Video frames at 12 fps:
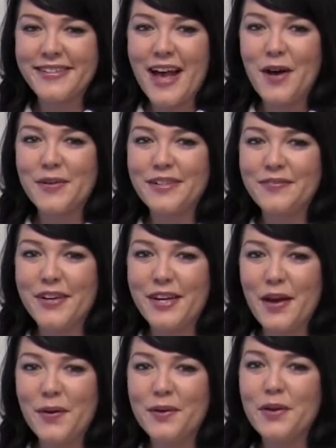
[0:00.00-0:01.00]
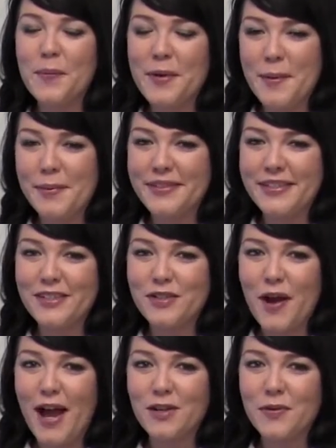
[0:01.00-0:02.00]
sound and video, you'll be able to
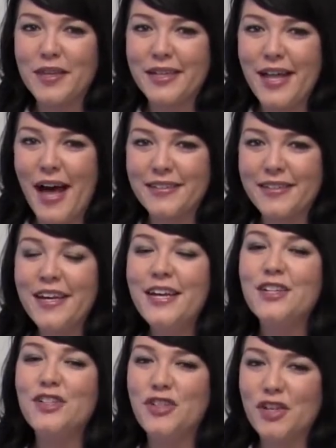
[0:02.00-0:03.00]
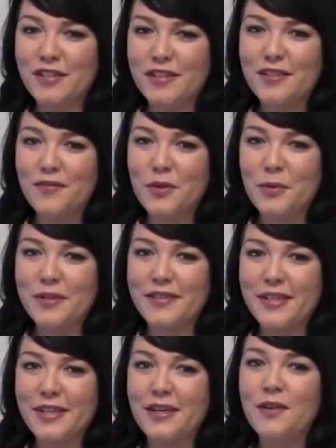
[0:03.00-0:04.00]
interact with the class just as if you were
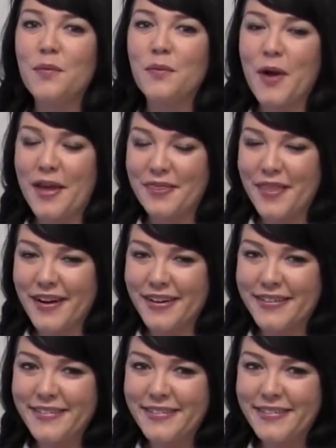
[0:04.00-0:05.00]
sitting right there.